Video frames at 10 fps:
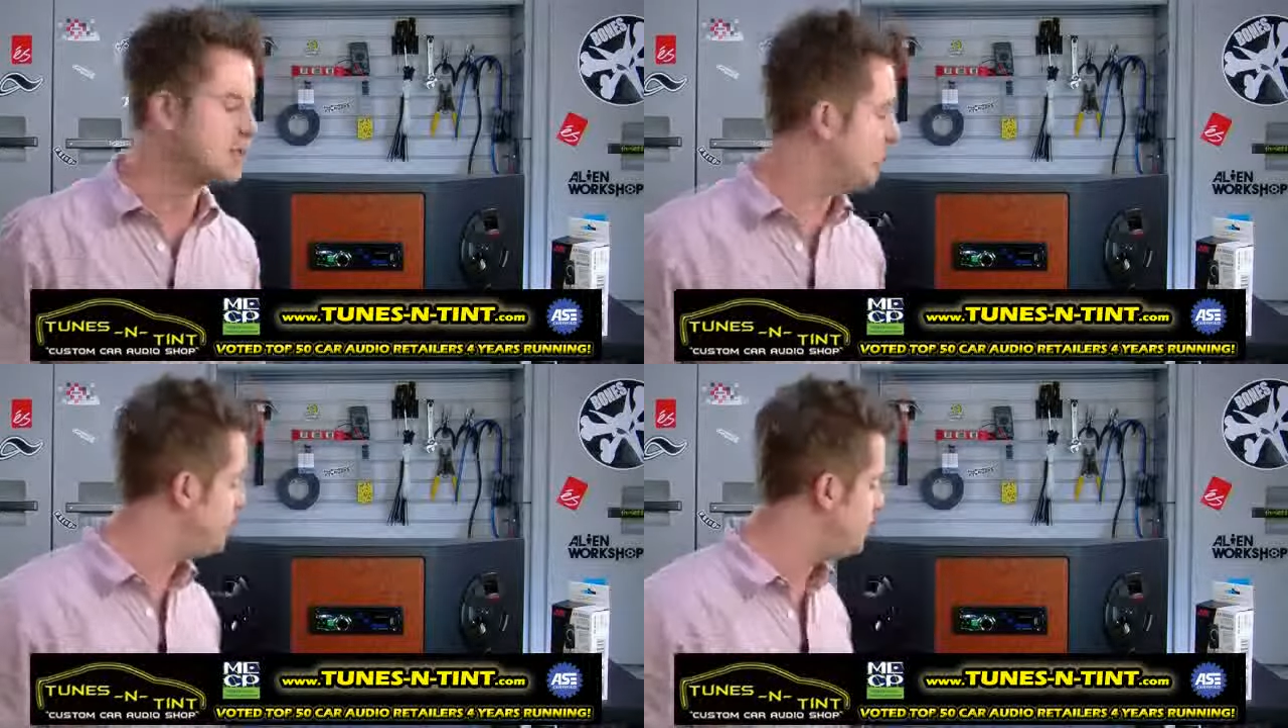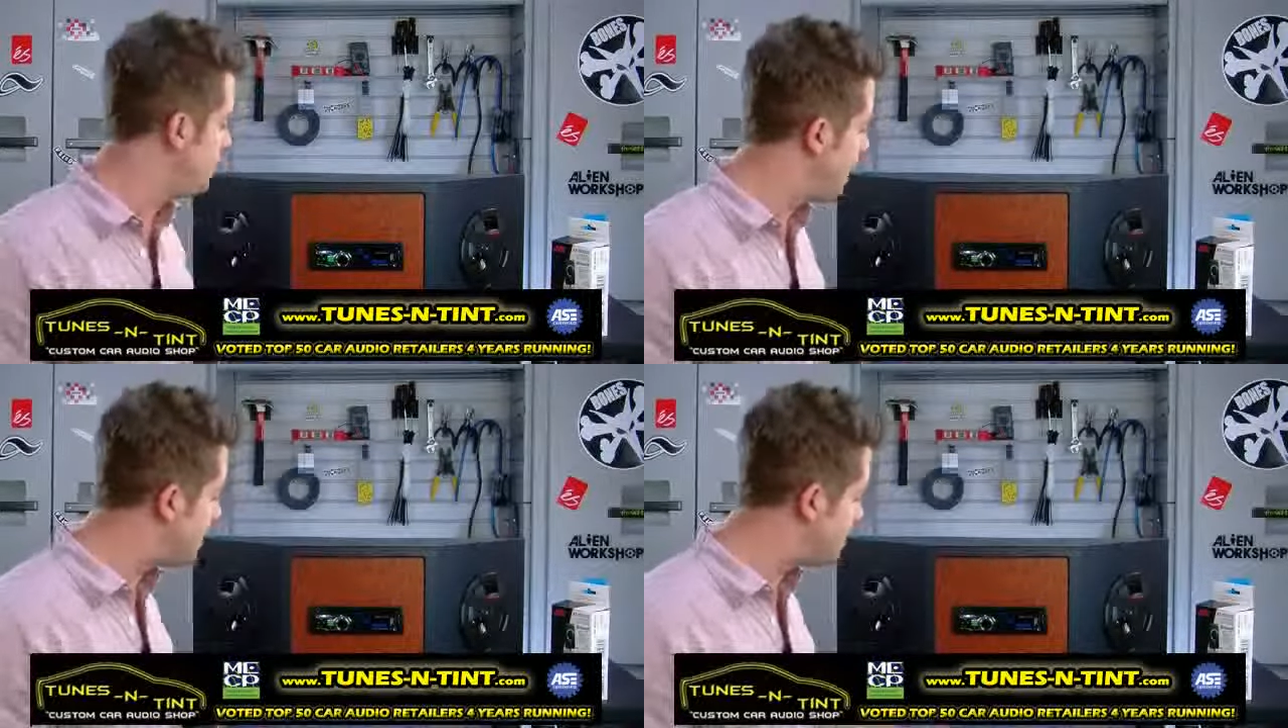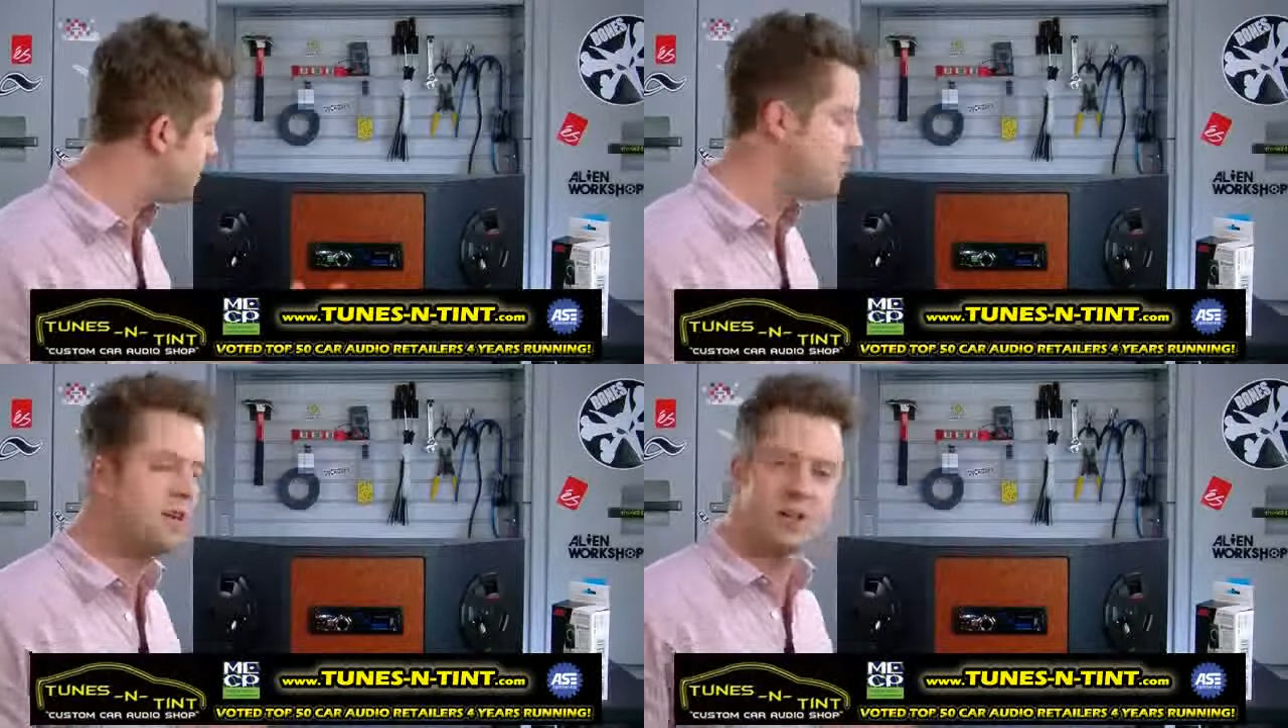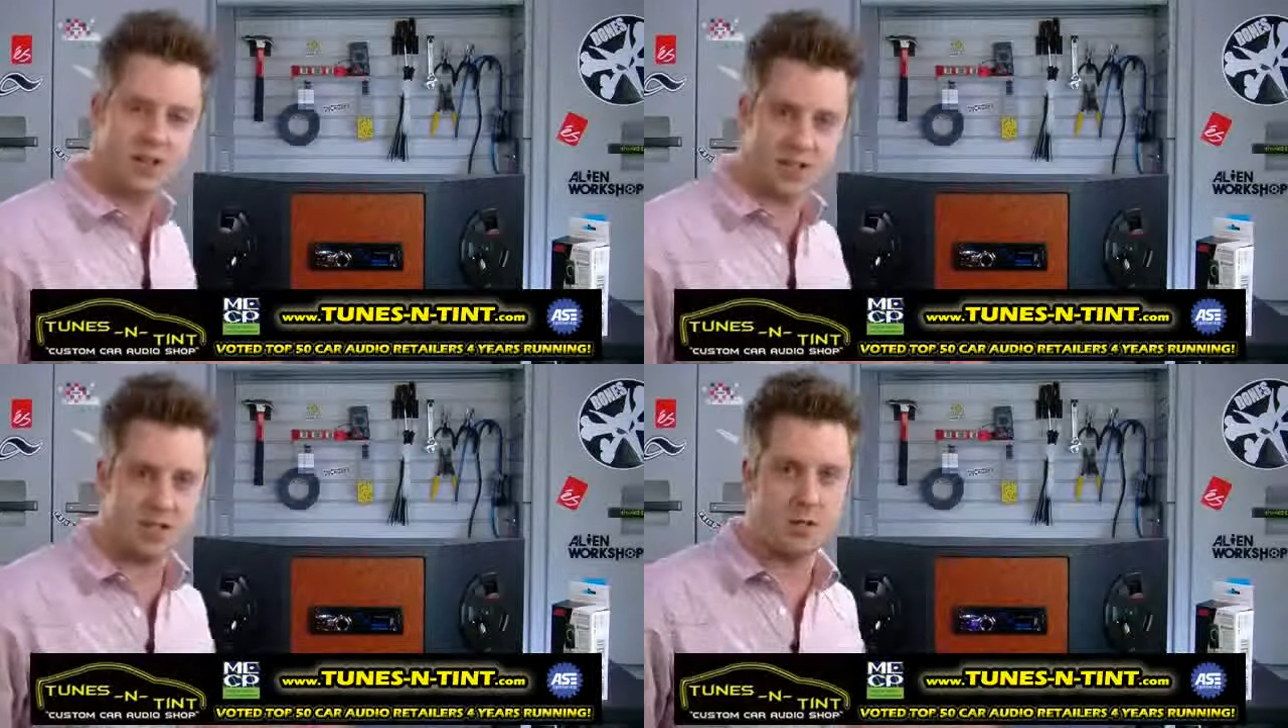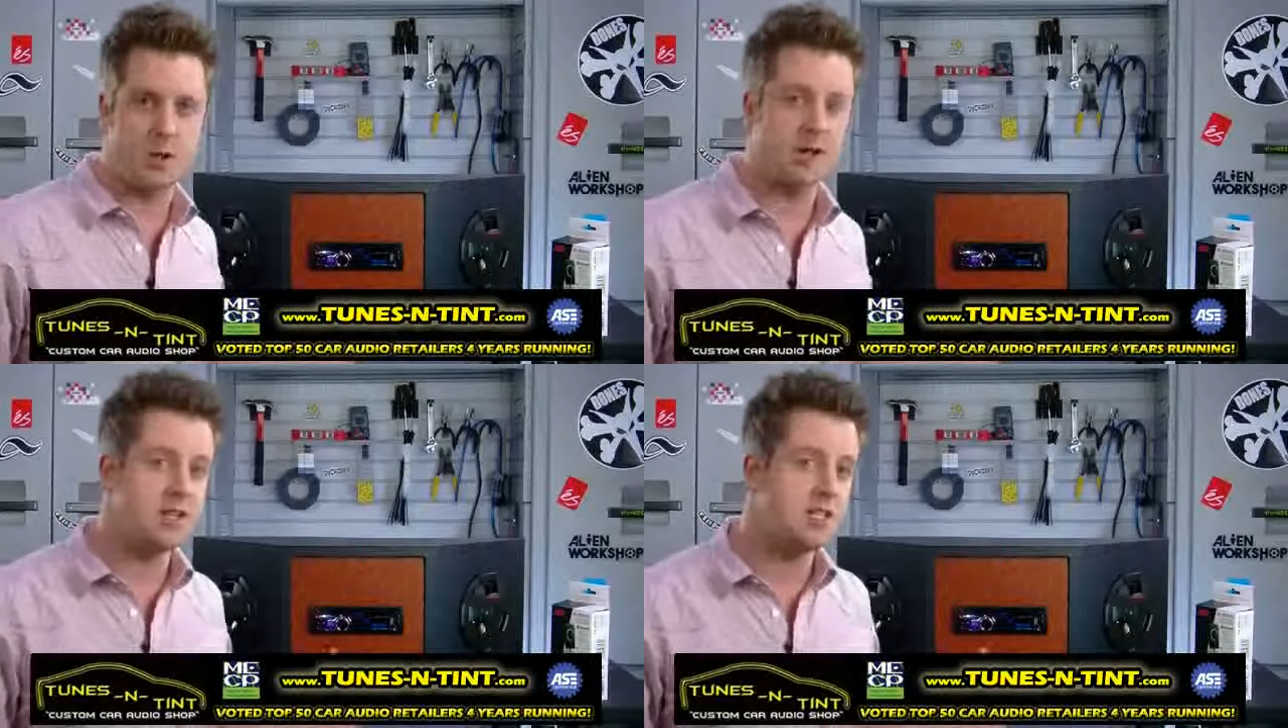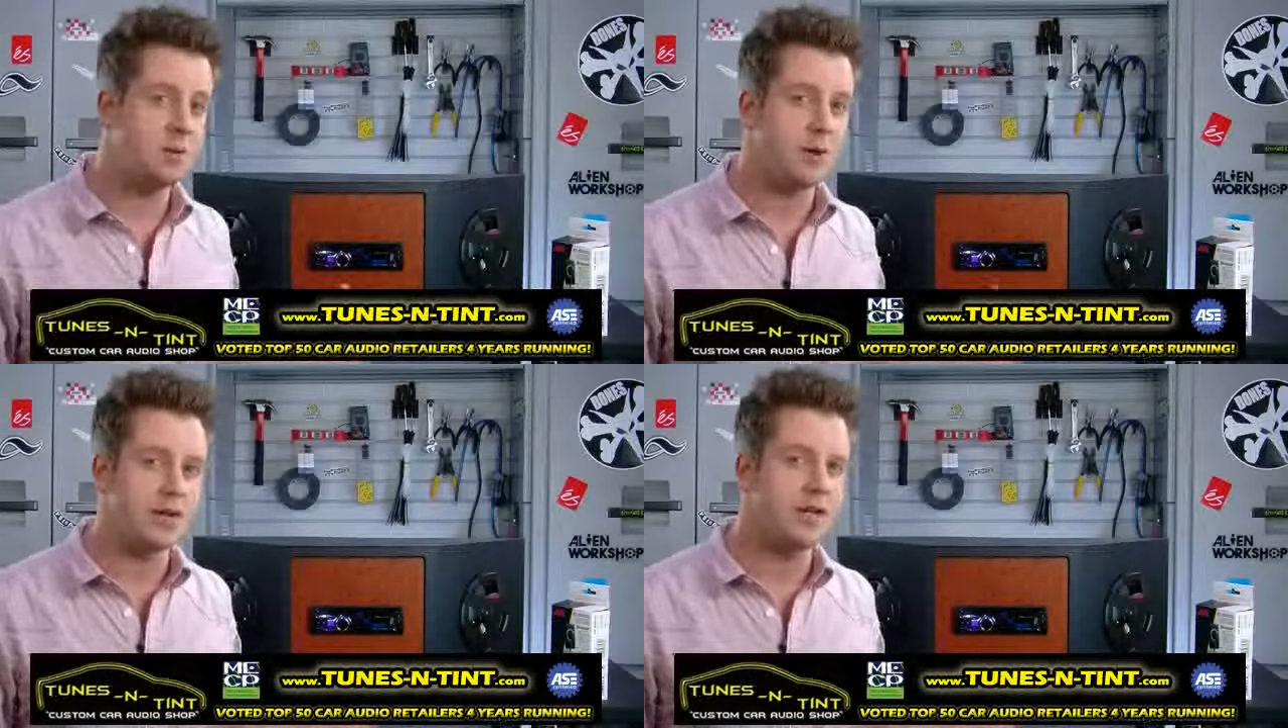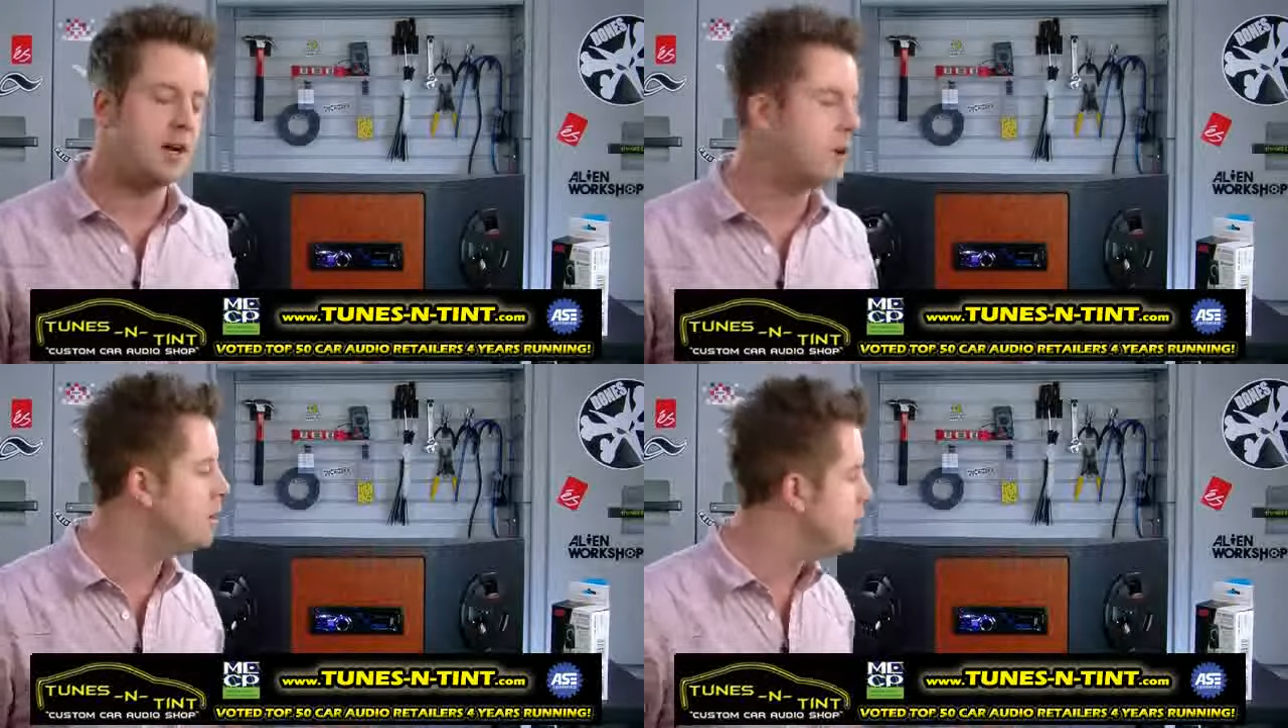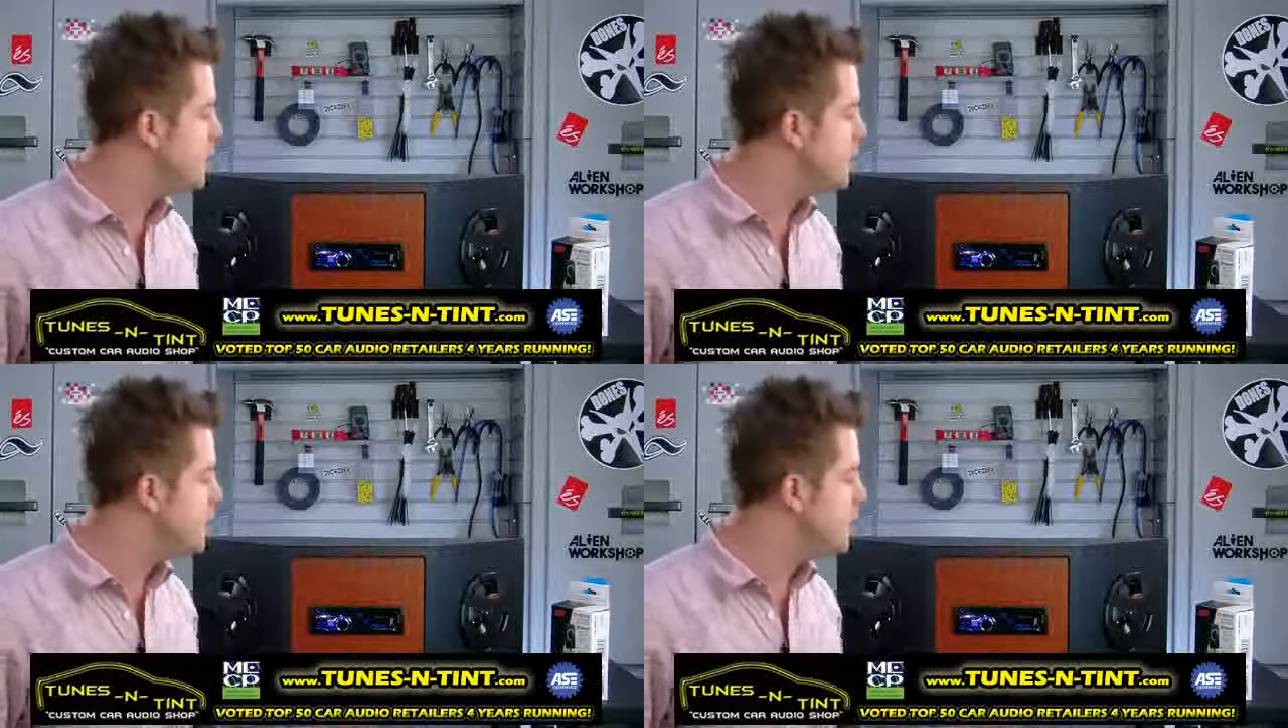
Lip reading: So if you like a song that you're listening to on HD radio,